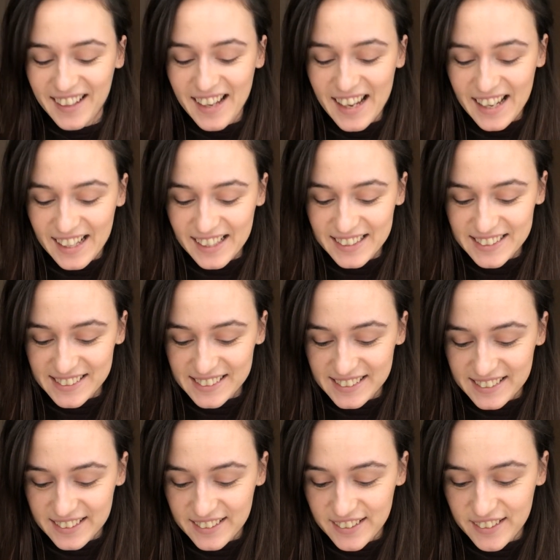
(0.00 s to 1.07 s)
is
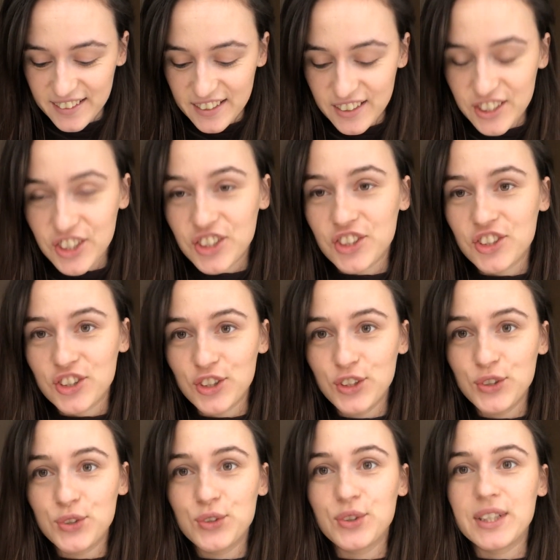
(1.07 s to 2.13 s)
your
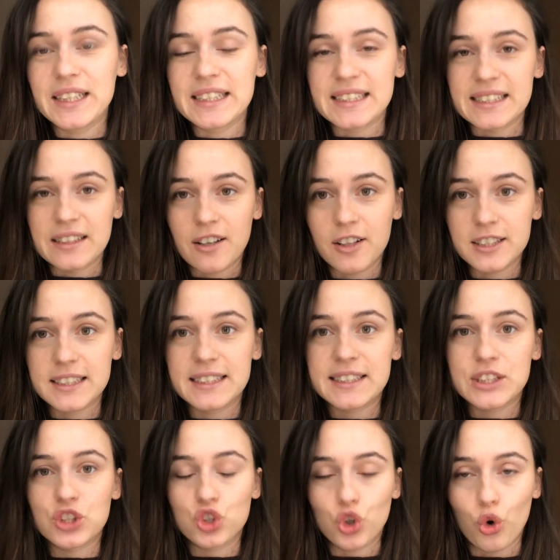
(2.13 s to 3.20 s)
glue is not
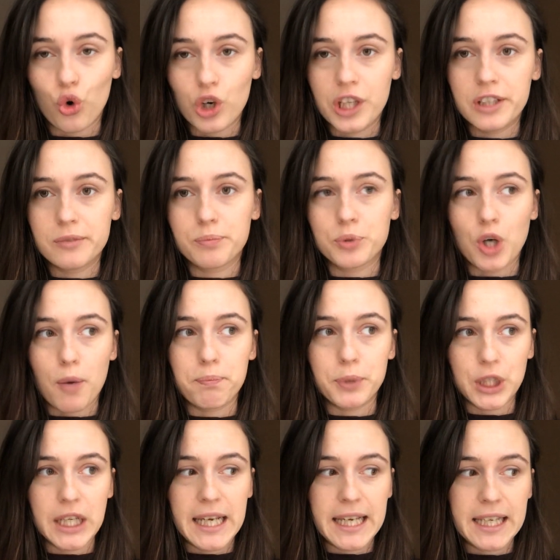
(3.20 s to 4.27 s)
stored
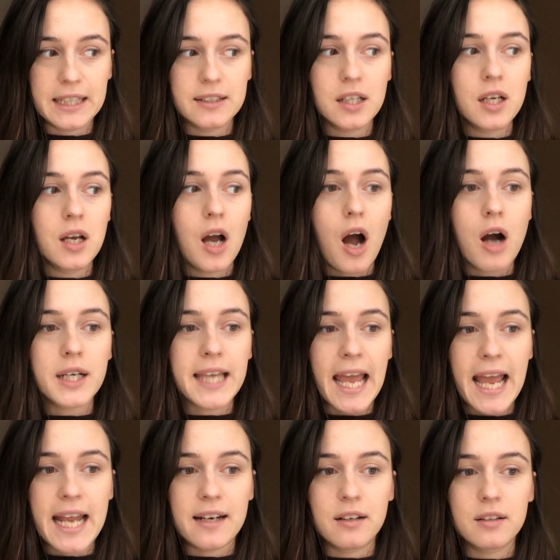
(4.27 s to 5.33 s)
properly.
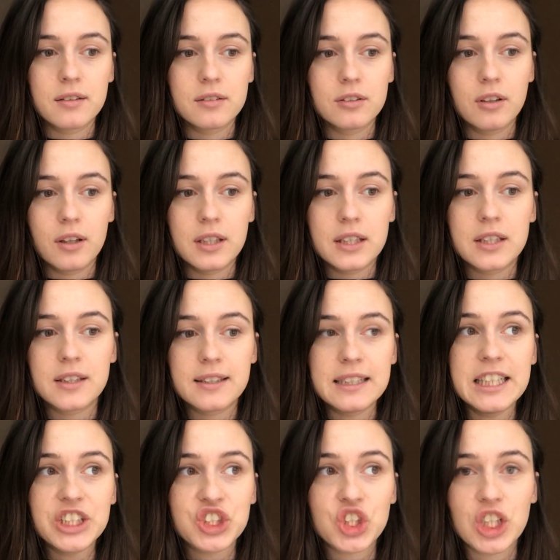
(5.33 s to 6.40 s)
Again,
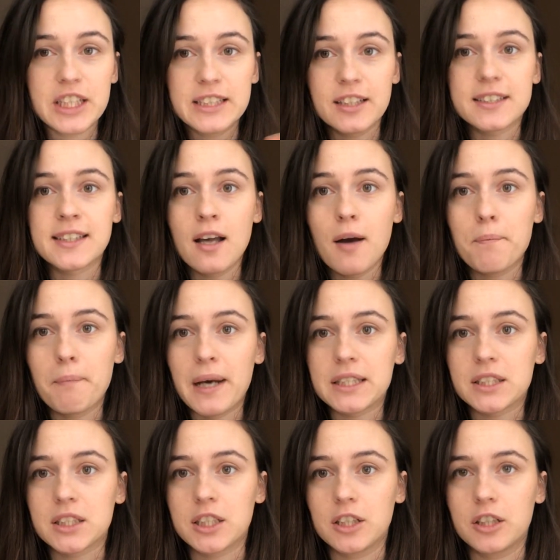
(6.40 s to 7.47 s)
literally does not
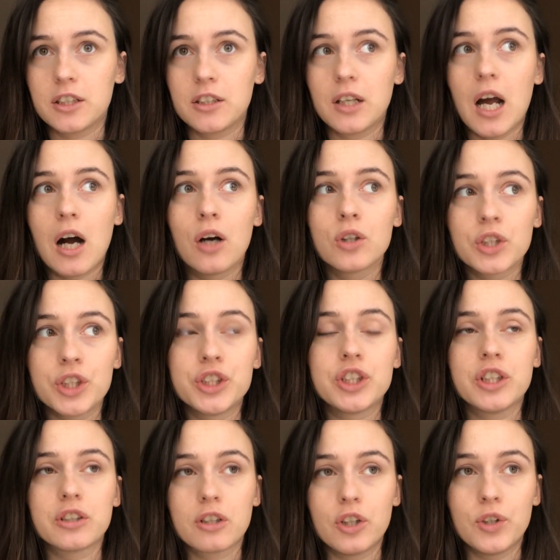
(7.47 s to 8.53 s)
matter how good
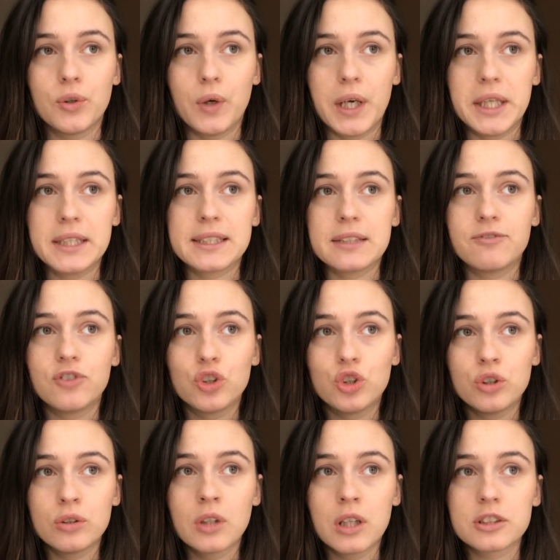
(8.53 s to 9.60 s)
your glue is. If you
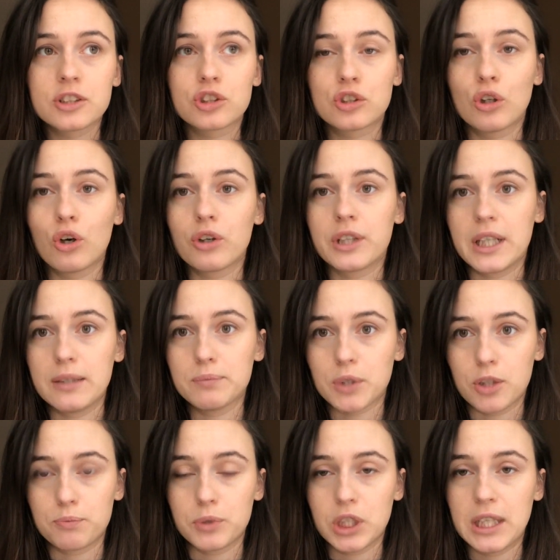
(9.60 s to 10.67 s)
do not store it
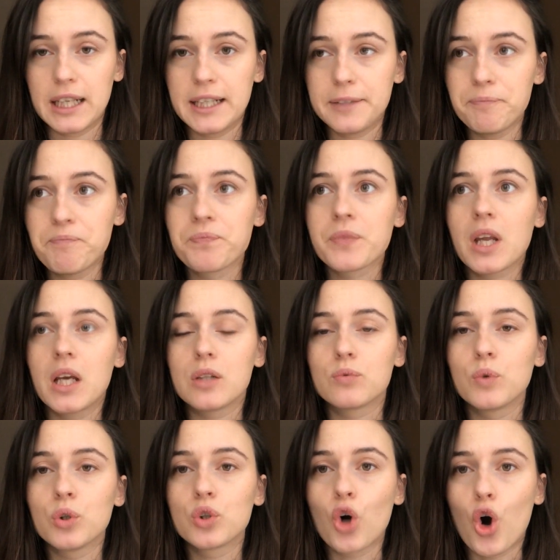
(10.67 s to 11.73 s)
properly, it
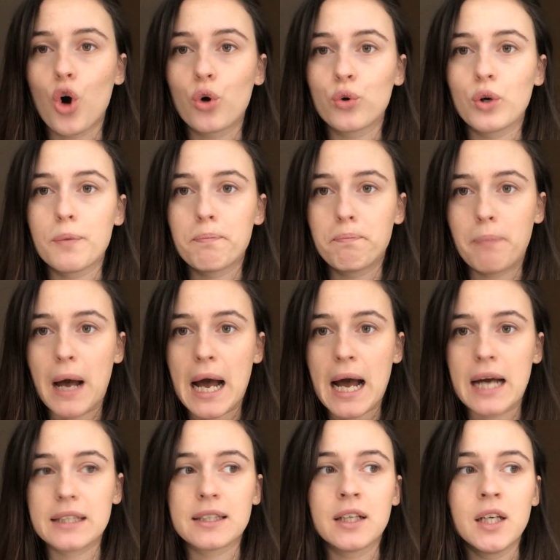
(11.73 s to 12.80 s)
will go
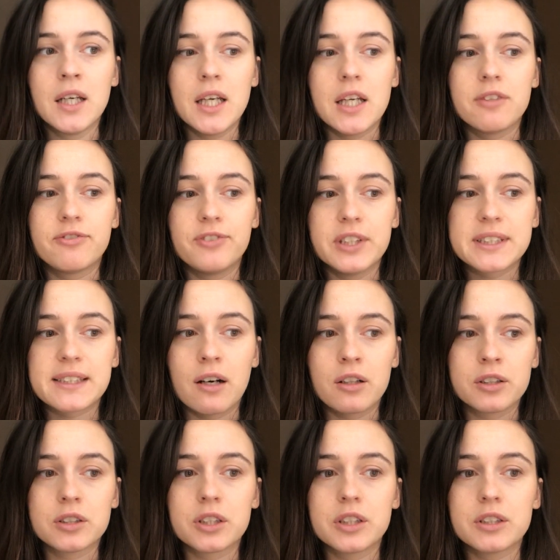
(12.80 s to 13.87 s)
bad. If it's
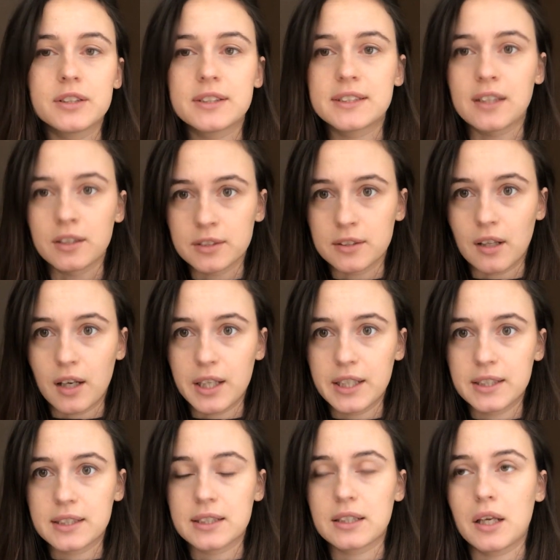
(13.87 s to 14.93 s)
under
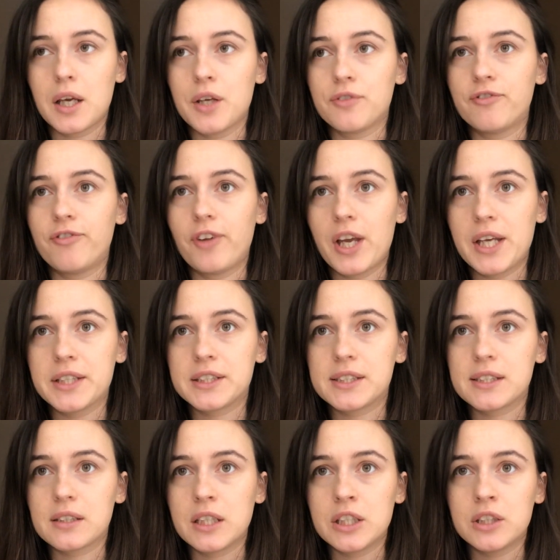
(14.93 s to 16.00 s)
sunlight, if
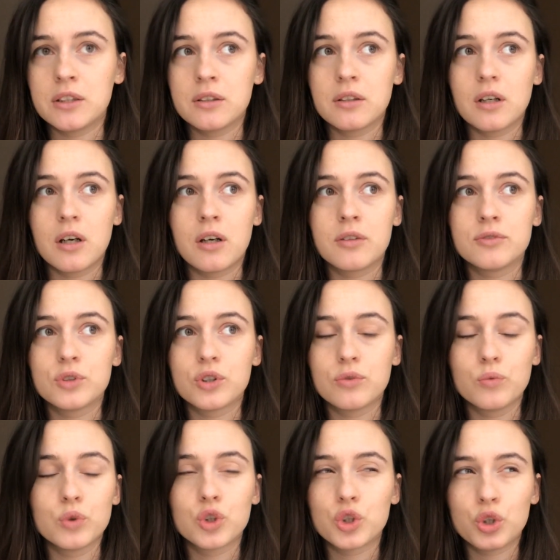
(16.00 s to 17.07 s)
it's in a
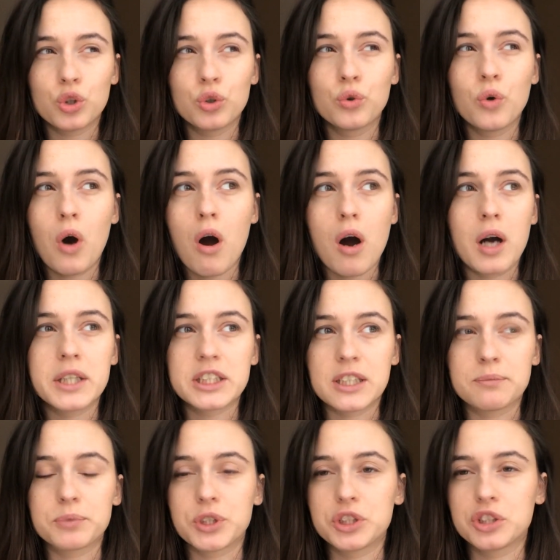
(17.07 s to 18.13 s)
too high
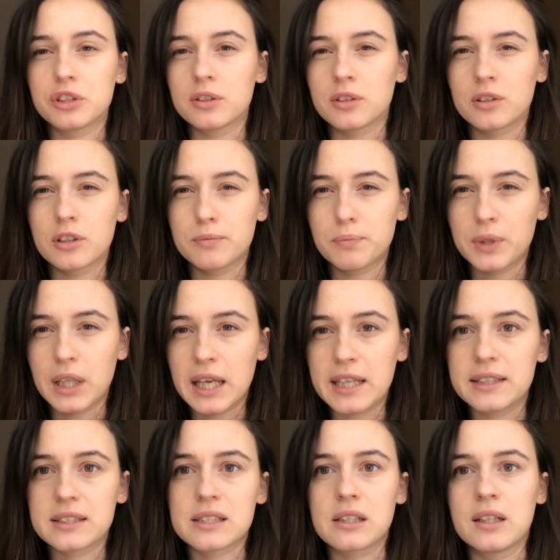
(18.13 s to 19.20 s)
temperature
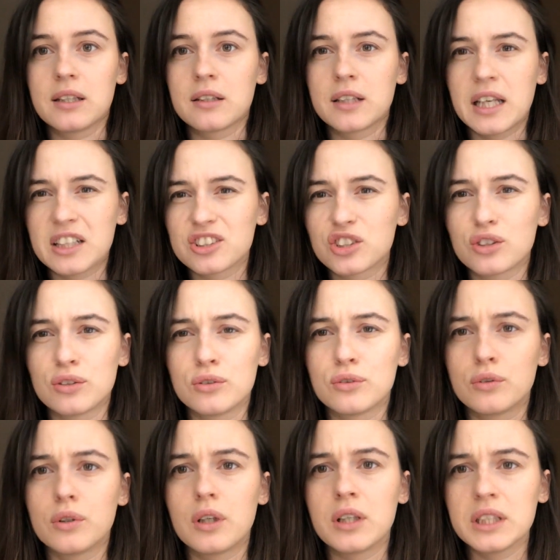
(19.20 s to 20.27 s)
place, like next
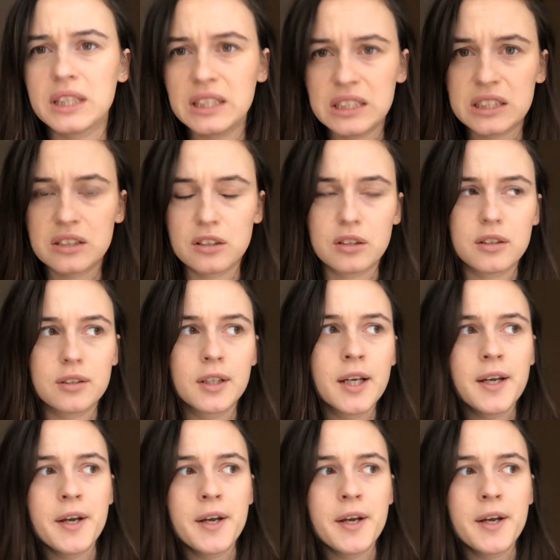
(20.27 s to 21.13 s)
to a heater,